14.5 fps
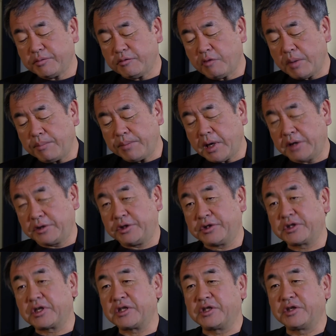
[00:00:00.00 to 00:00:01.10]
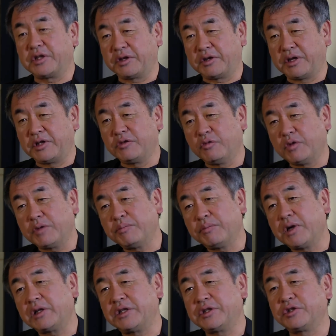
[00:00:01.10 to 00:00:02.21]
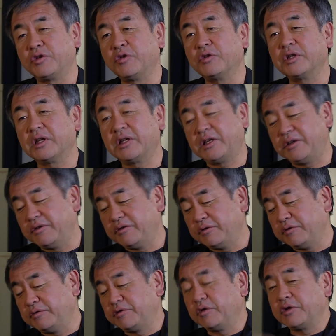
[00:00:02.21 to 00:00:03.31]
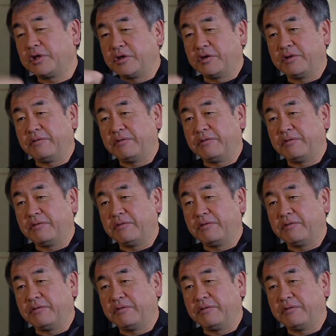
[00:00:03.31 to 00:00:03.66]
one part is touching the ground, one part is totally floating on the